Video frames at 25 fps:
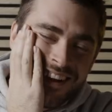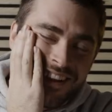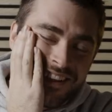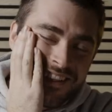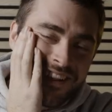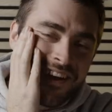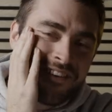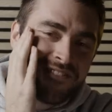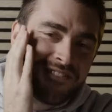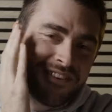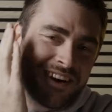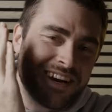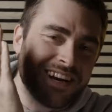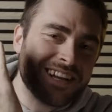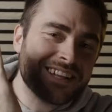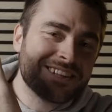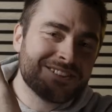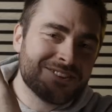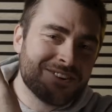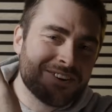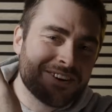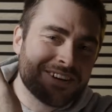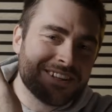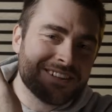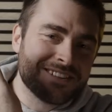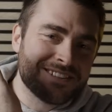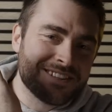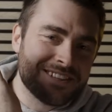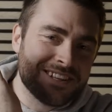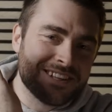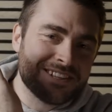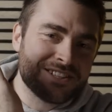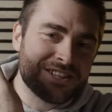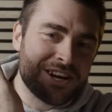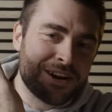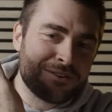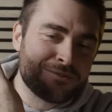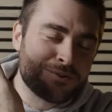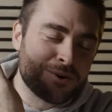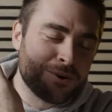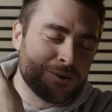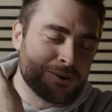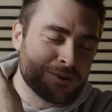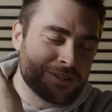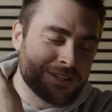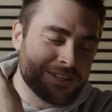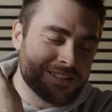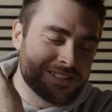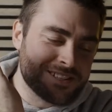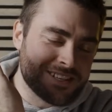they're really talking to the general
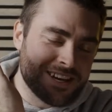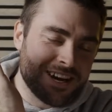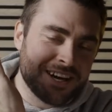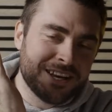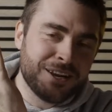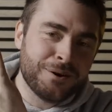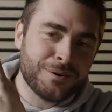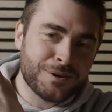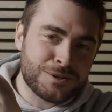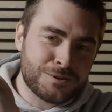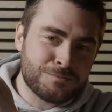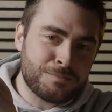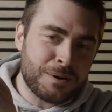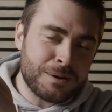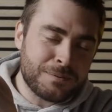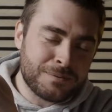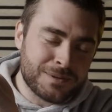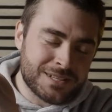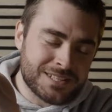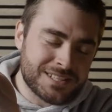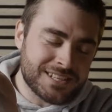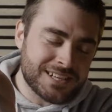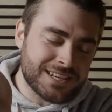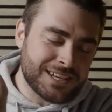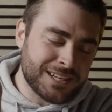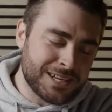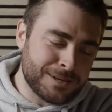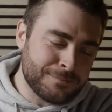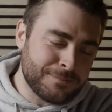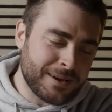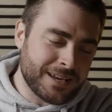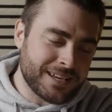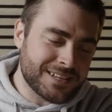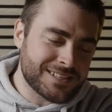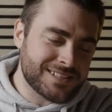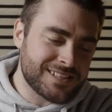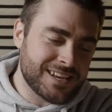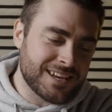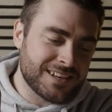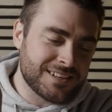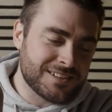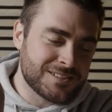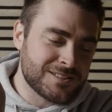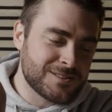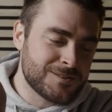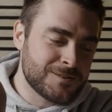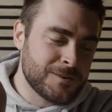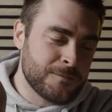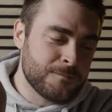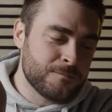audience here. I know it's BBC and it makes
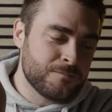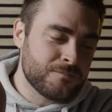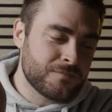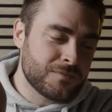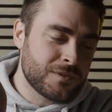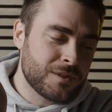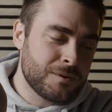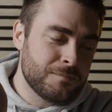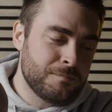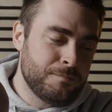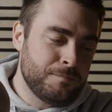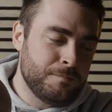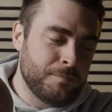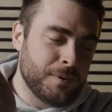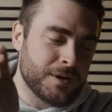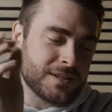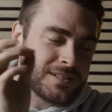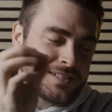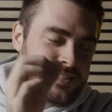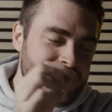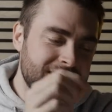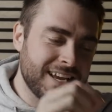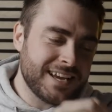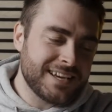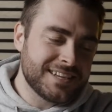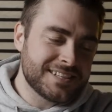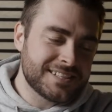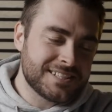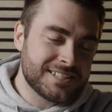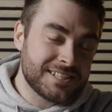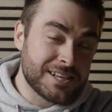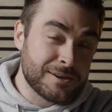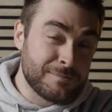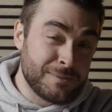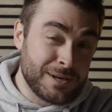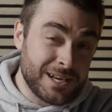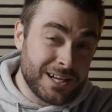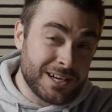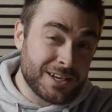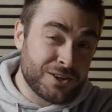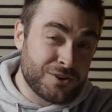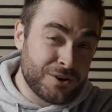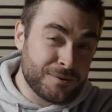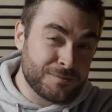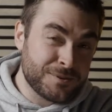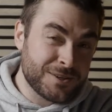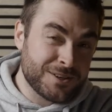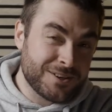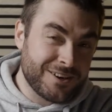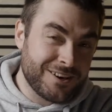sense, but saying similar
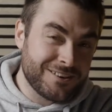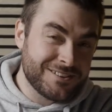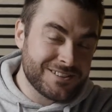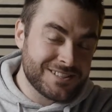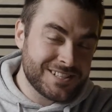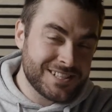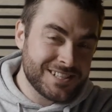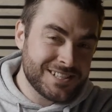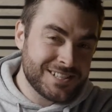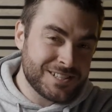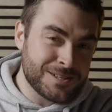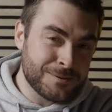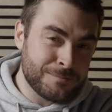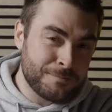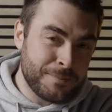cryptocurrencies to